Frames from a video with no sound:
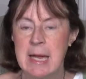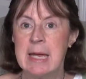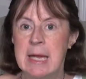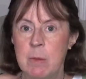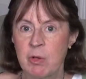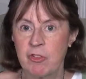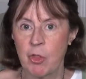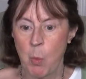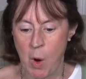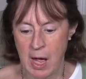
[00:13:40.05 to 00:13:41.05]
He was
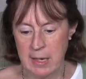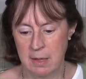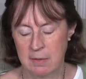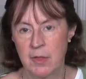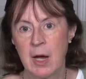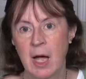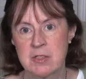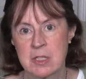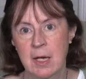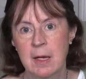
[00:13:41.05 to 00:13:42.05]
the one that
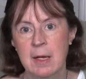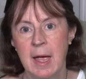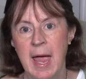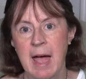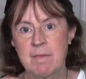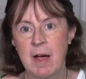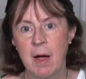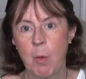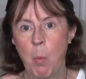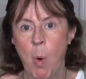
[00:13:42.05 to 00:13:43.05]
got to have
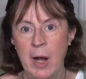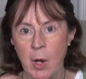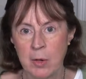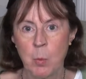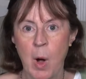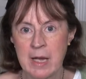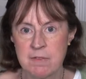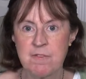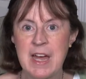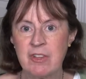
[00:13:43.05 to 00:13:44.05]
a one on
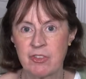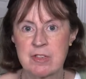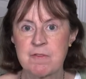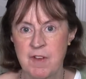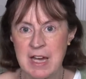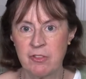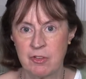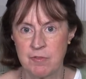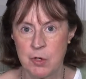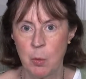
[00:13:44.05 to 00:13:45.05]
one, face to
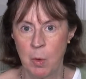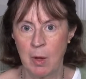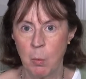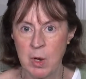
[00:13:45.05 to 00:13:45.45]
face, if you will,